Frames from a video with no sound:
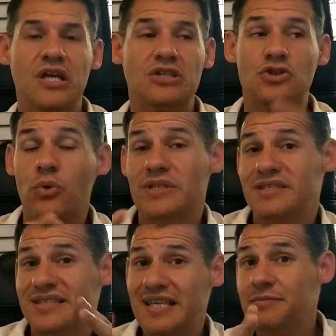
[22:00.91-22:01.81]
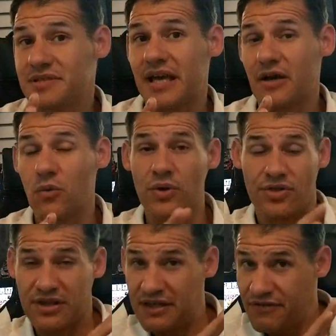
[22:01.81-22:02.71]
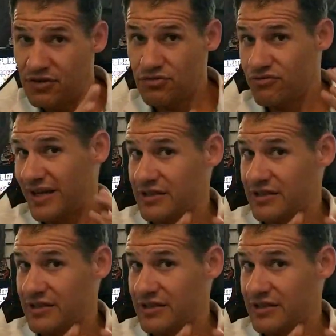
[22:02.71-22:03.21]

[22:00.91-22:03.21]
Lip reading: So it seems like, with given the right